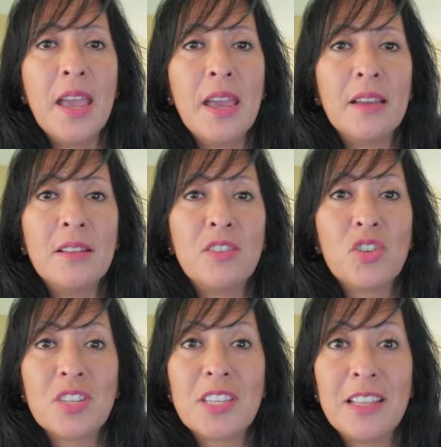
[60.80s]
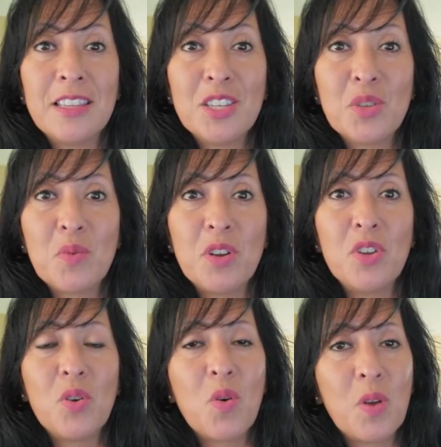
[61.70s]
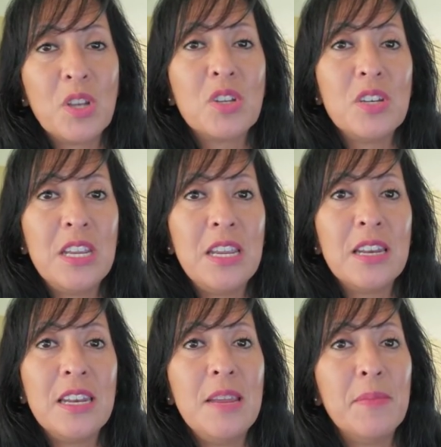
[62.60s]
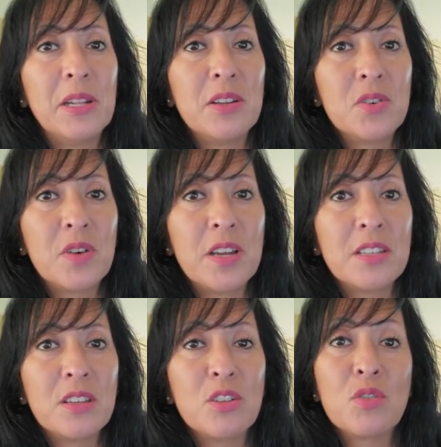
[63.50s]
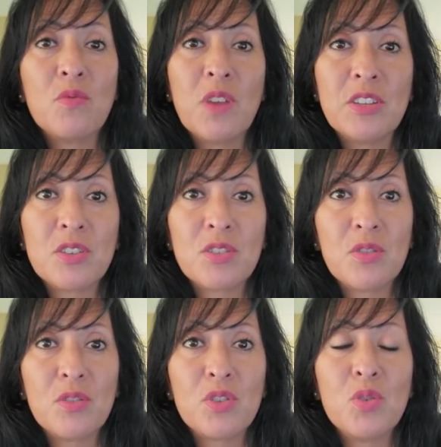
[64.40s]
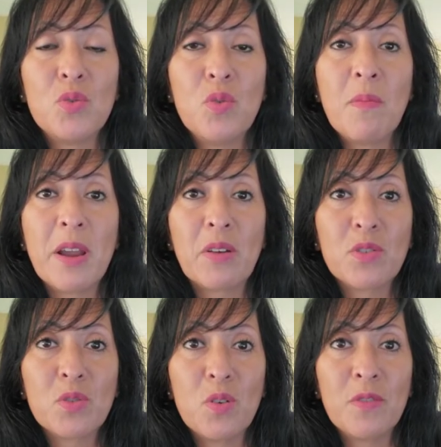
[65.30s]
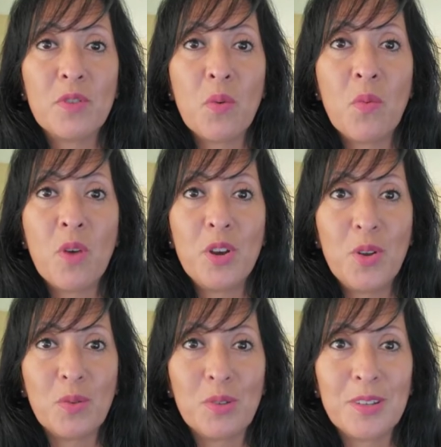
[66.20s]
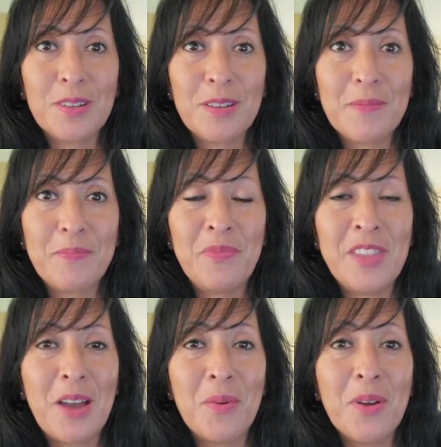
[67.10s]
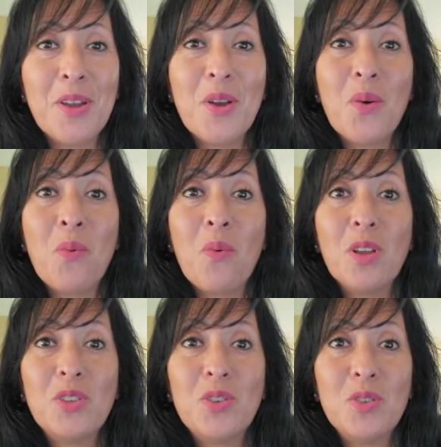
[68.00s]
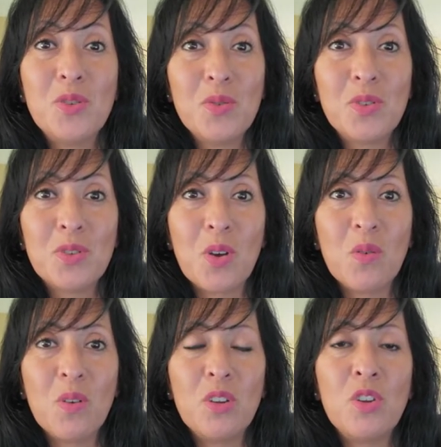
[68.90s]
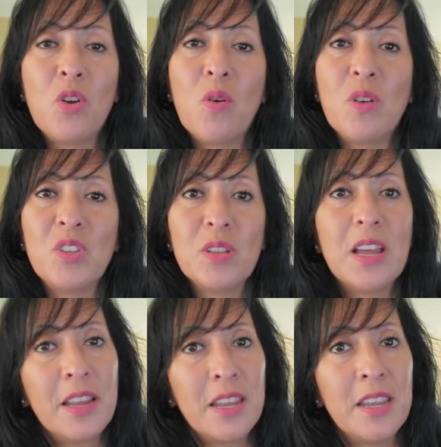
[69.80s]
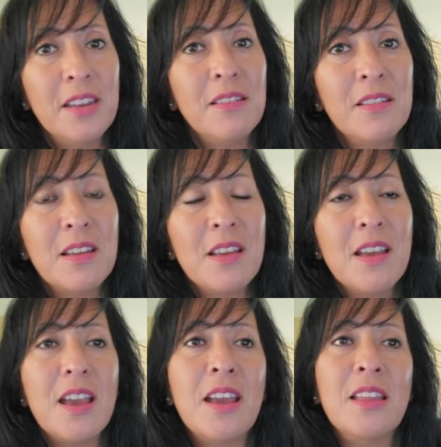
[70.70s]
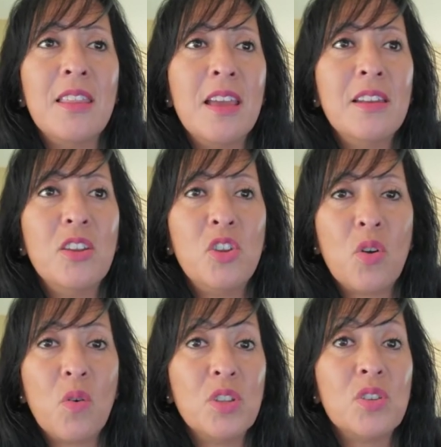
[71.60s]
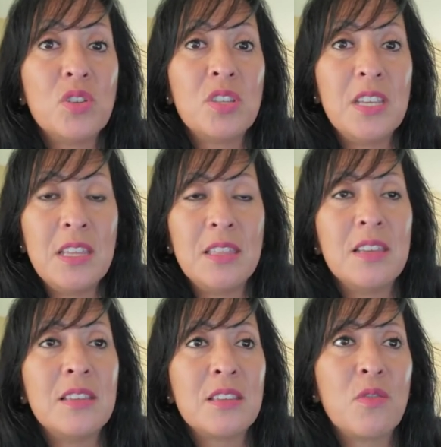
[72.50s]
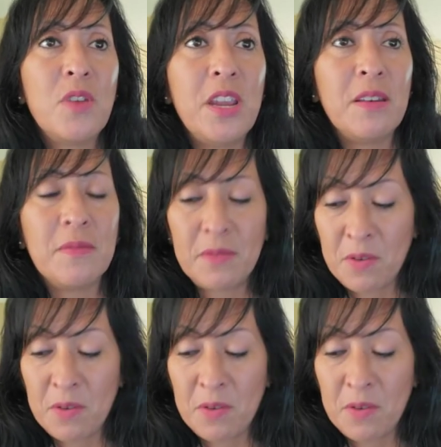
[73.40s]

And just like this one, you're going to need an email address to register to Microsoft OneNote. Now, once you do so, you're going to log in, and then you're going to see this screen.